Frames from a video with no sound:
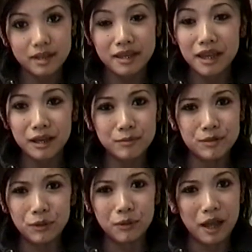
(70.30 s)
Yeah, I'm
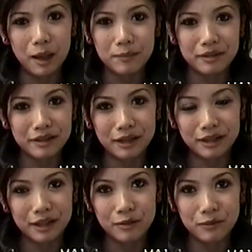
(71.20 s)
so happy. I
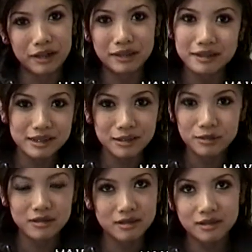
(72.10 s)
can't wait So
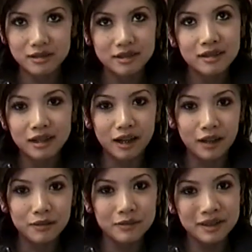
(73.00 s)
it's
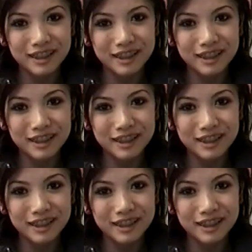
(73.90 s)
off.